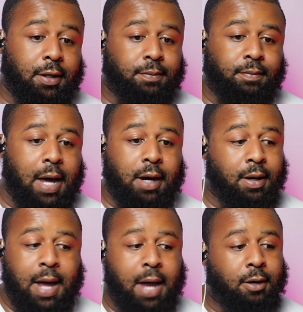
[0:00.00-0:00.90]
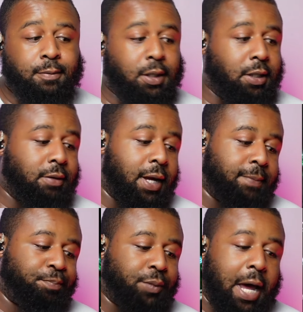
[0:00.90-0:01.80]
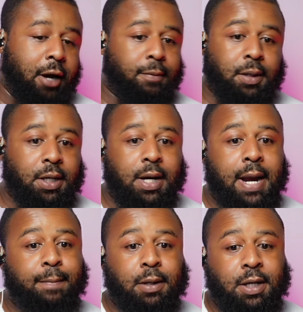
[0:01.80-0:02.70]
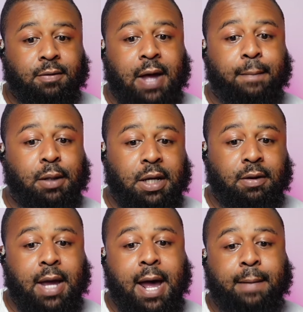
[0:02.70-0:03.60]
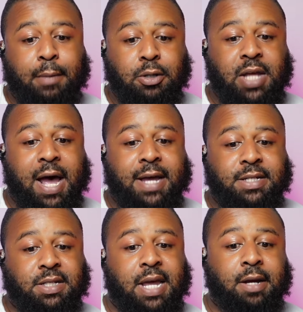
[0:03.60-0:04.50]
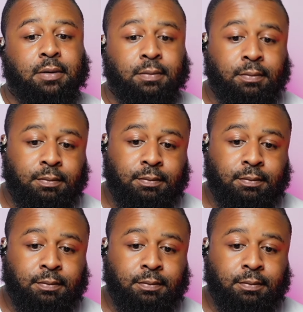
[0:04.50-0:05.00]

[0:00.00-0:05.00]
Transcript: you can believe the sky pink. Does that make the sky pink? I believe y'all Most High as Satan.